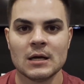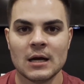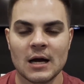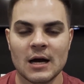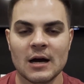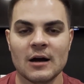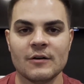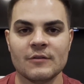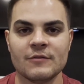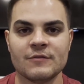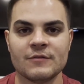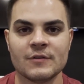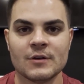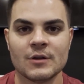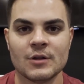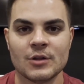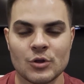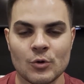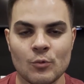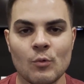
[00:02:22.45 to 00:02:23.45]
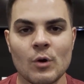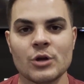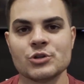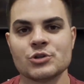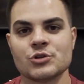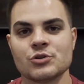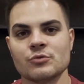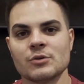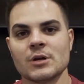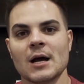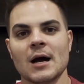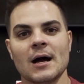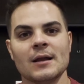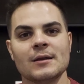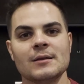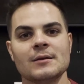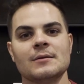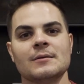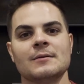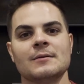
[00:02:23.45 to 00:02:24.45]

of the one true God.